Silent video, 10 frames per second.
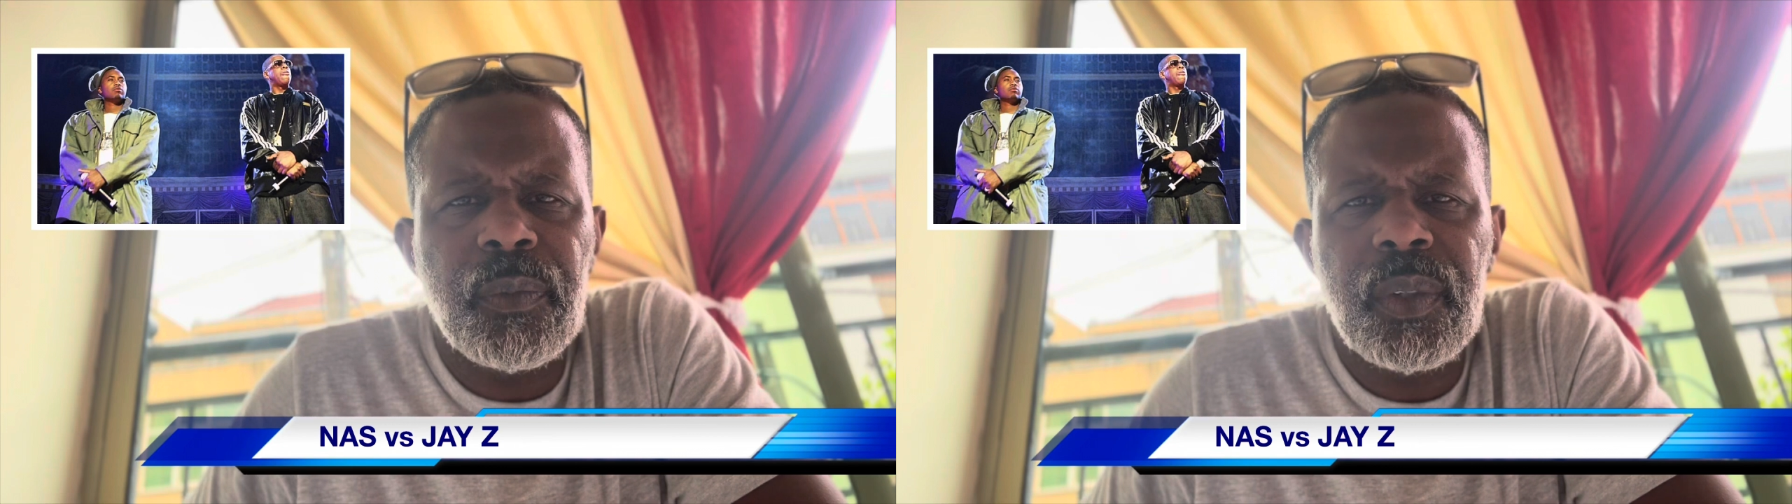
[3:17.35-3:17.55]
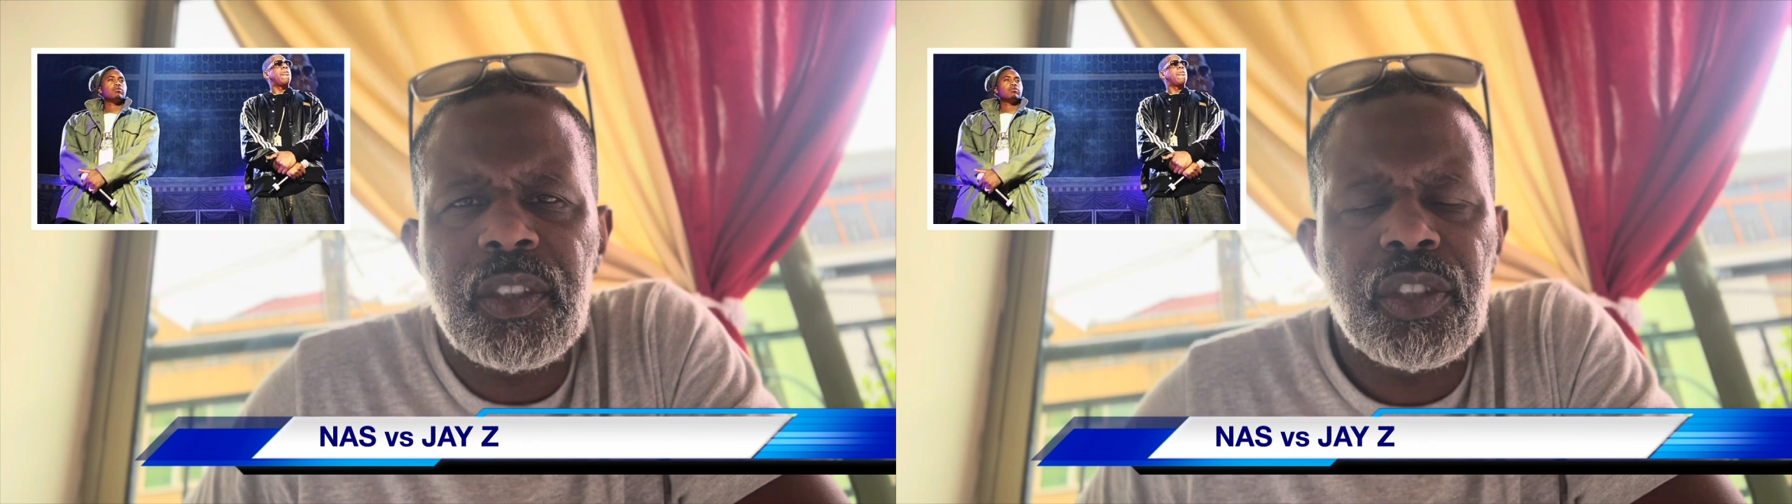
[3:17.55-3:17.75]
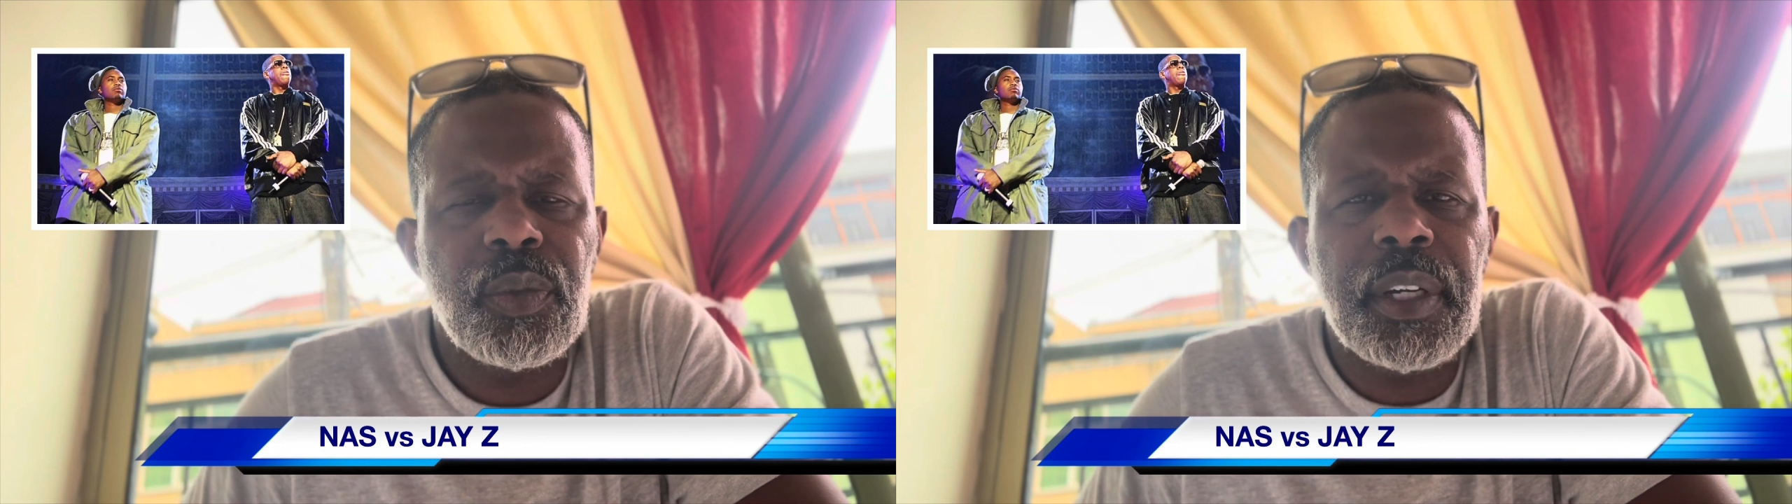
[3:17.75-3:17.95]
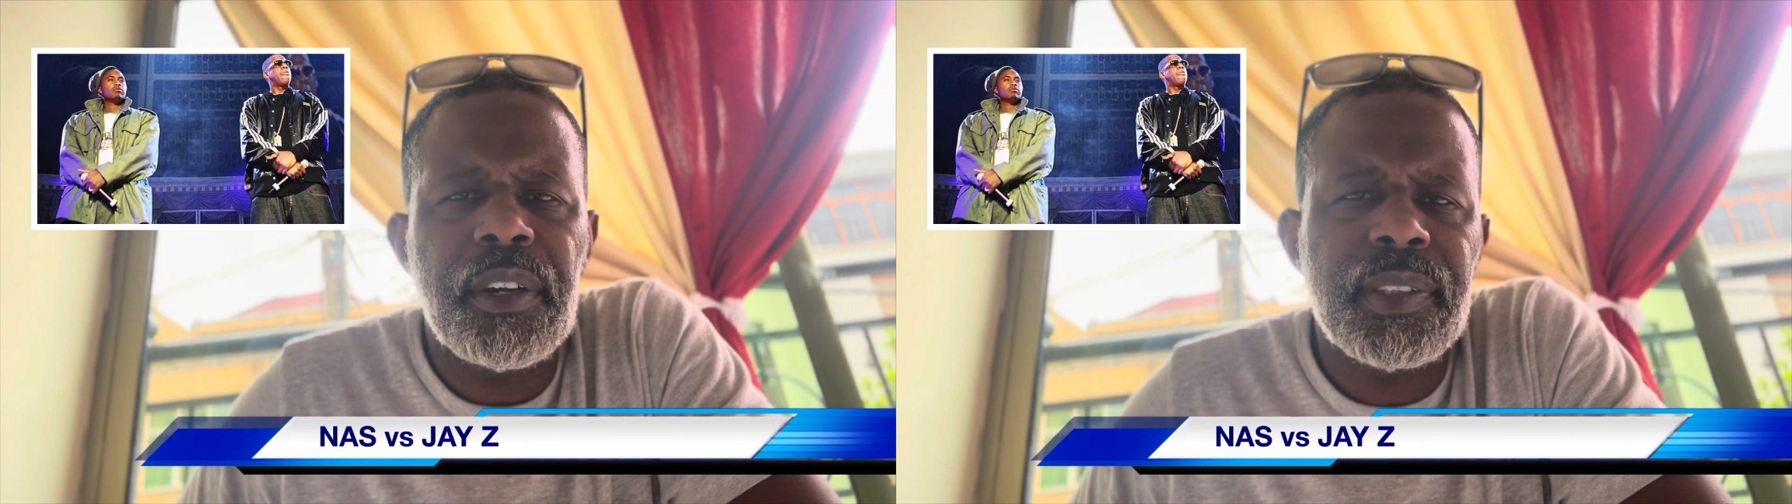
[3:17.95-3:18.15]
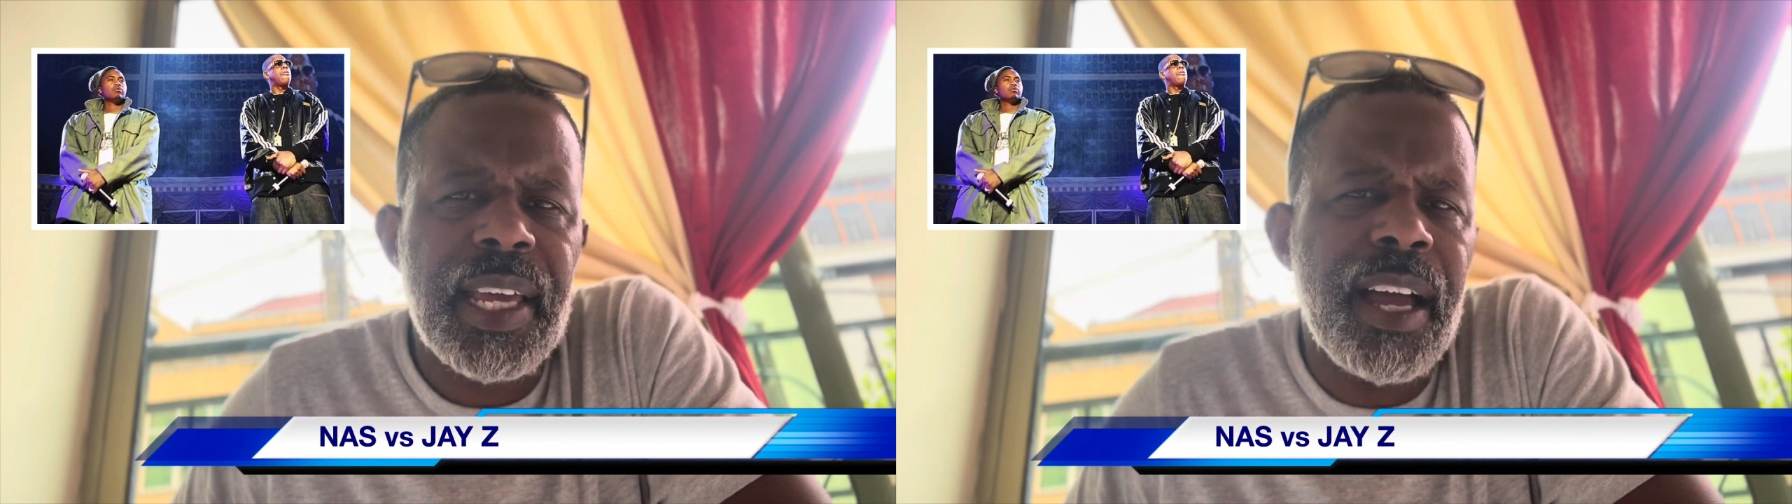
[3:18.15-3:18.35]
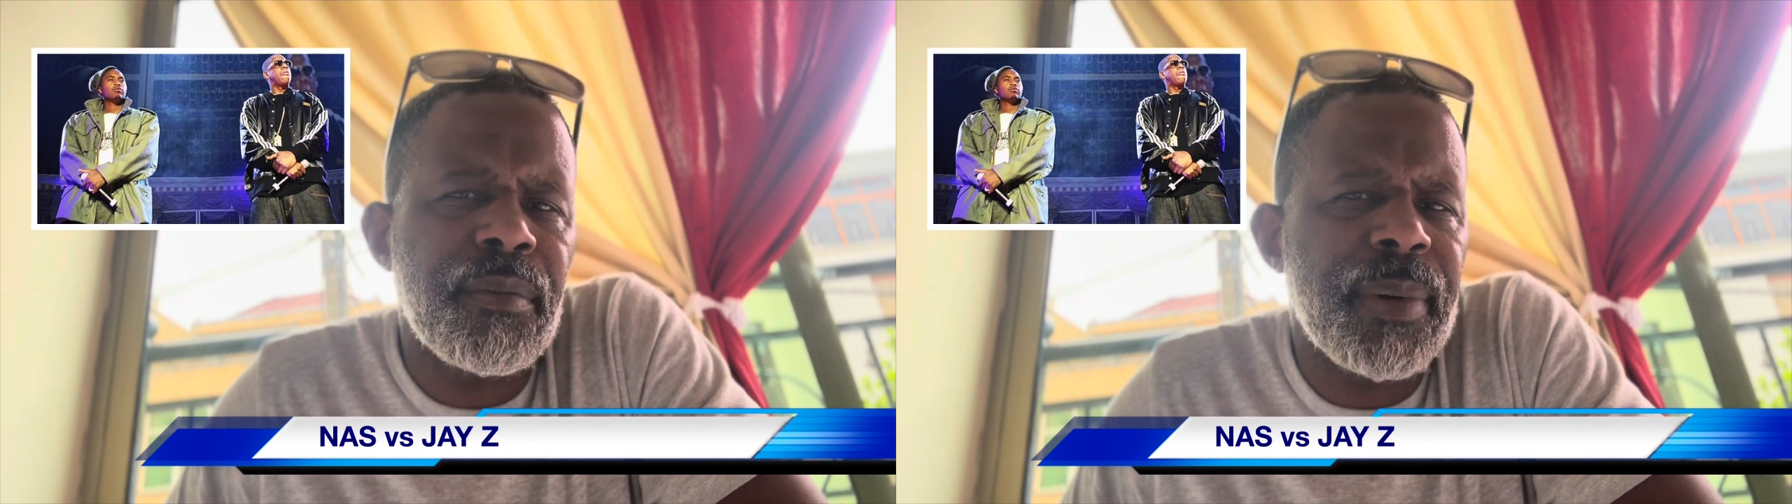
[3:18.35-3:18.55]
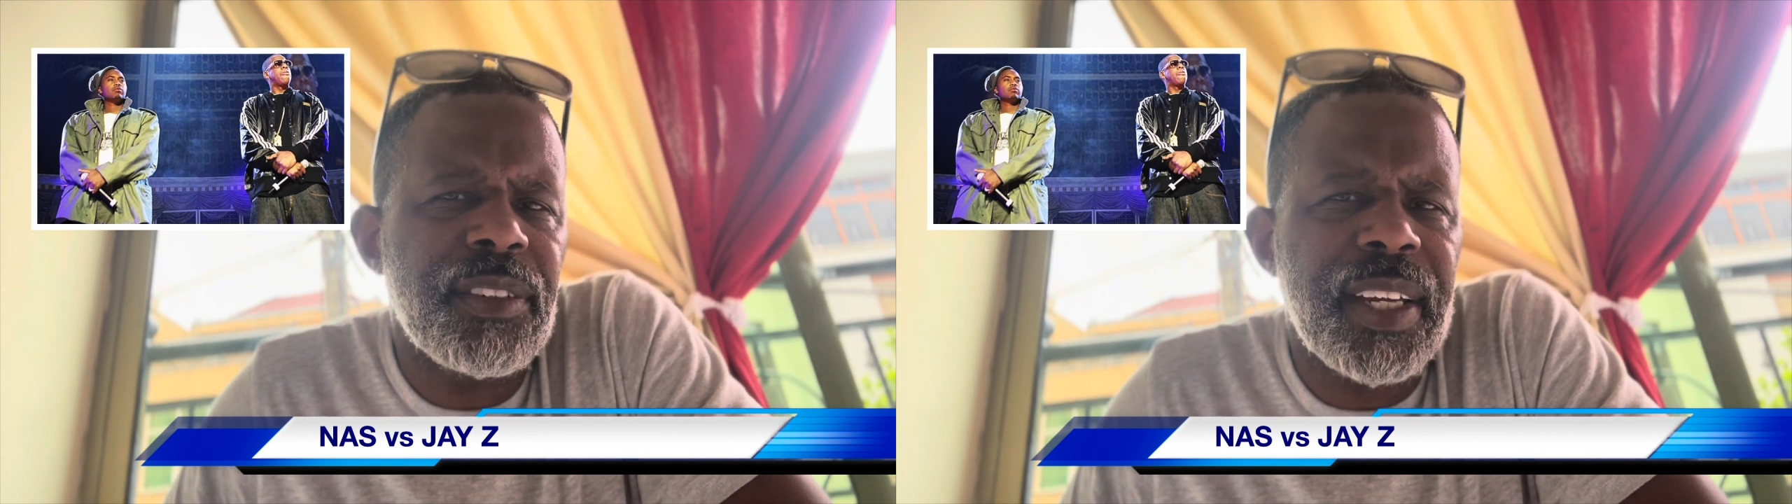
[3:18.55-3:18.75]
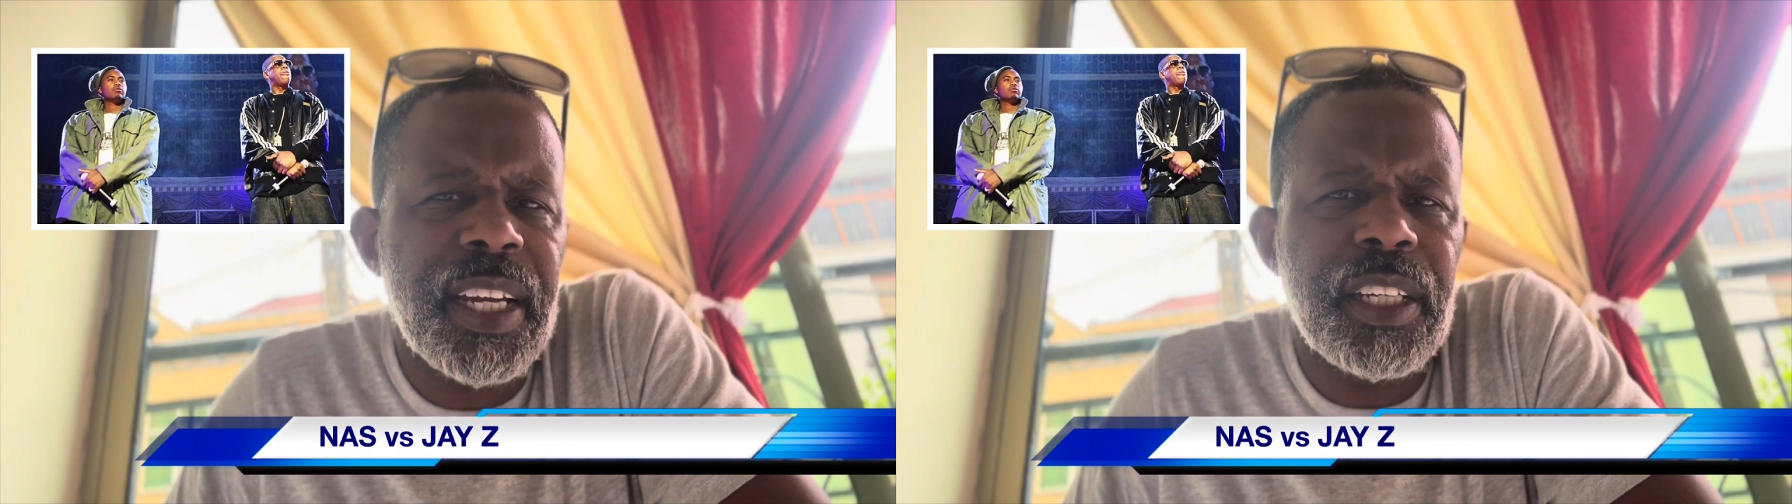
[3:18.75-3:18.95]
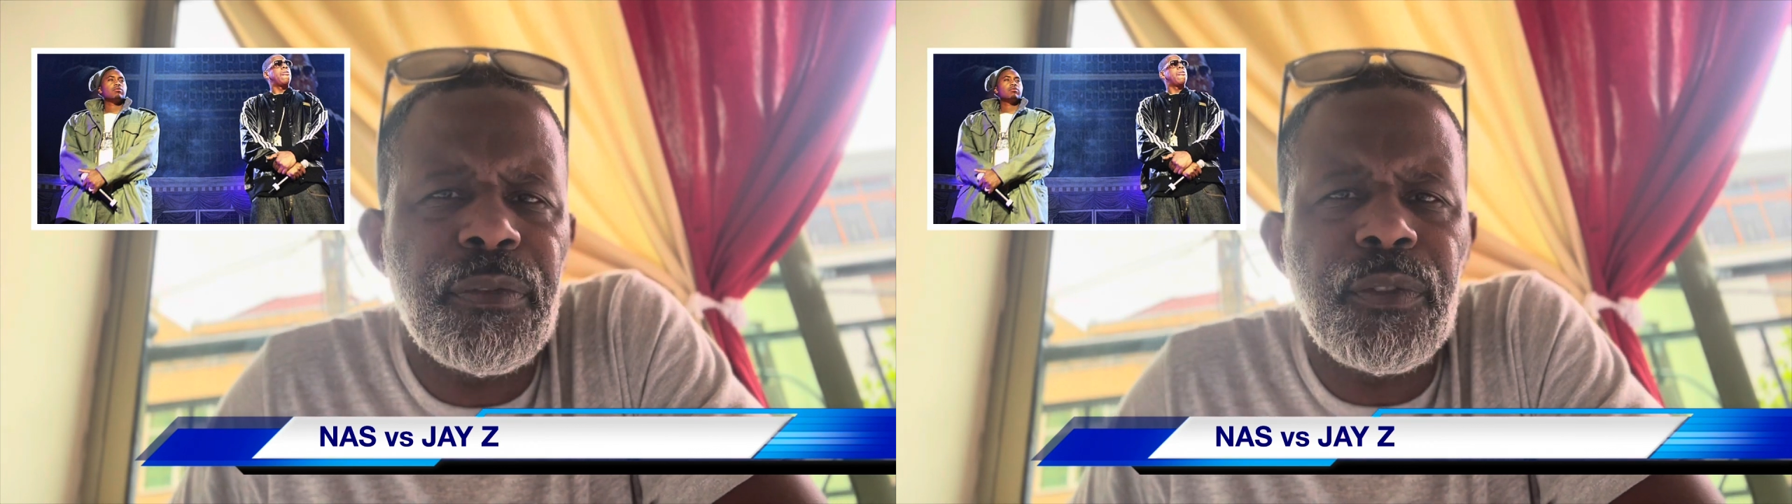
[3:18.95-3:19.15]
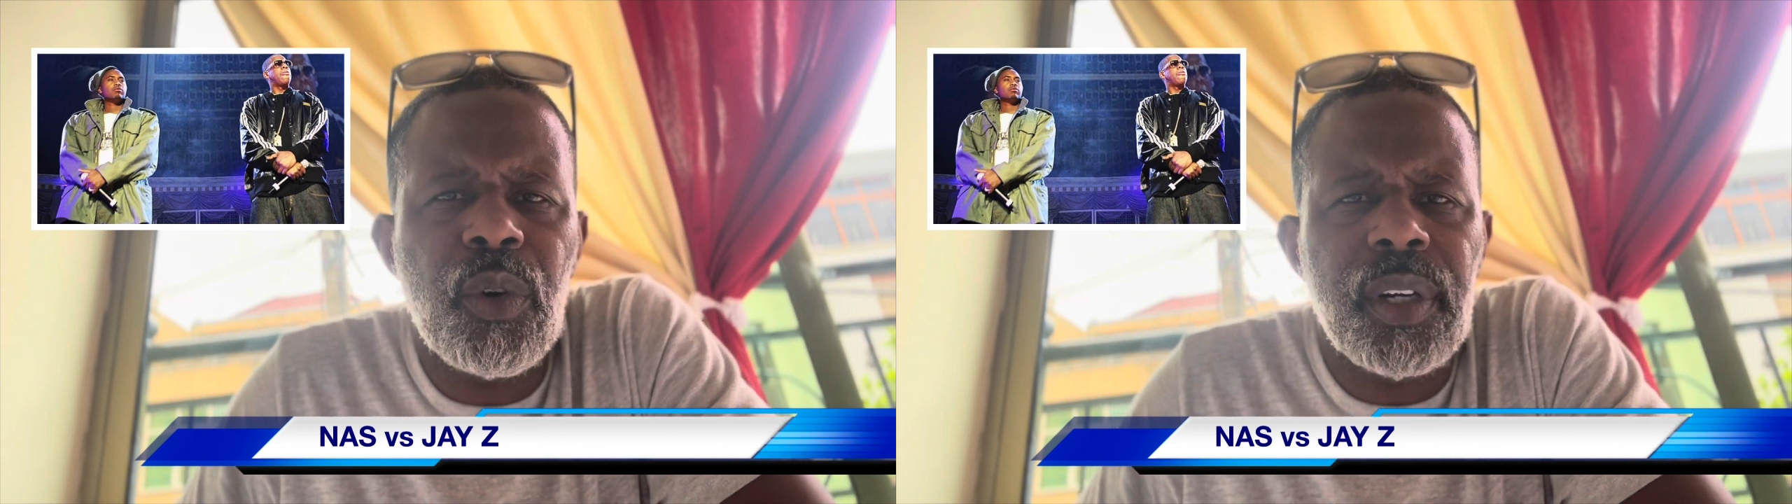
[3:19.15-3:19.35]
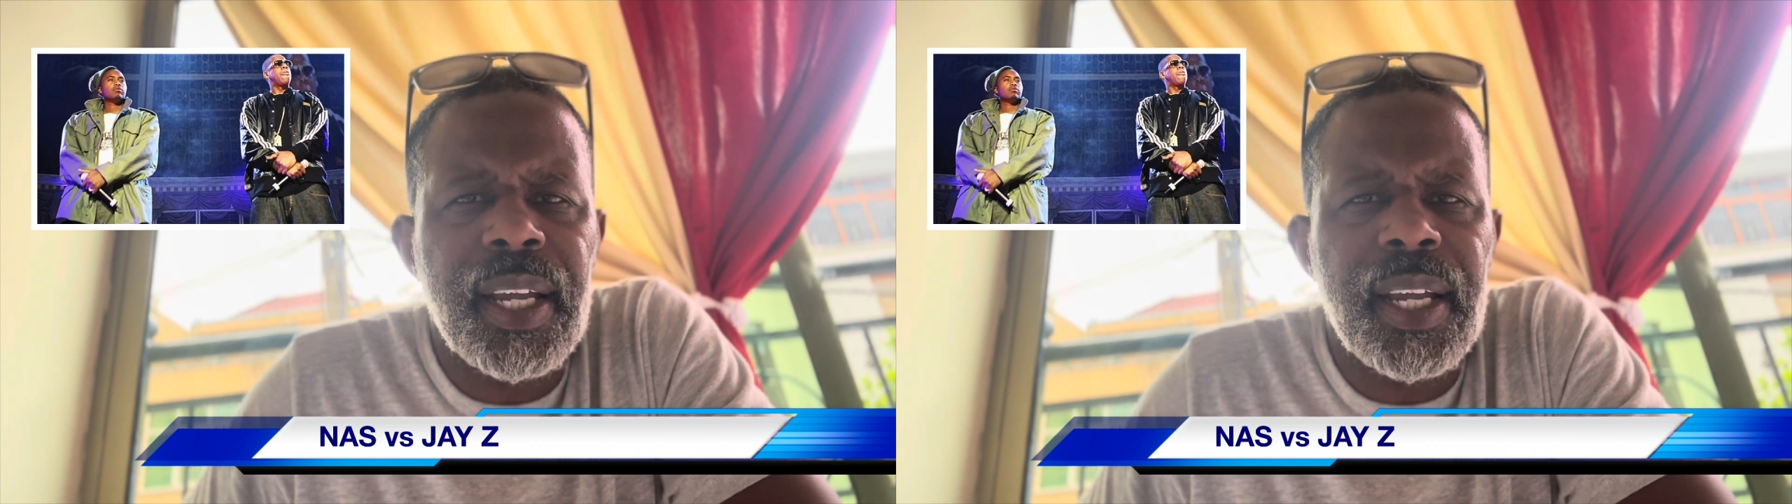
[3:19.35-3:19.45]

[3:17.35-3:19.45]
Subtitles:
with Studios album about 94,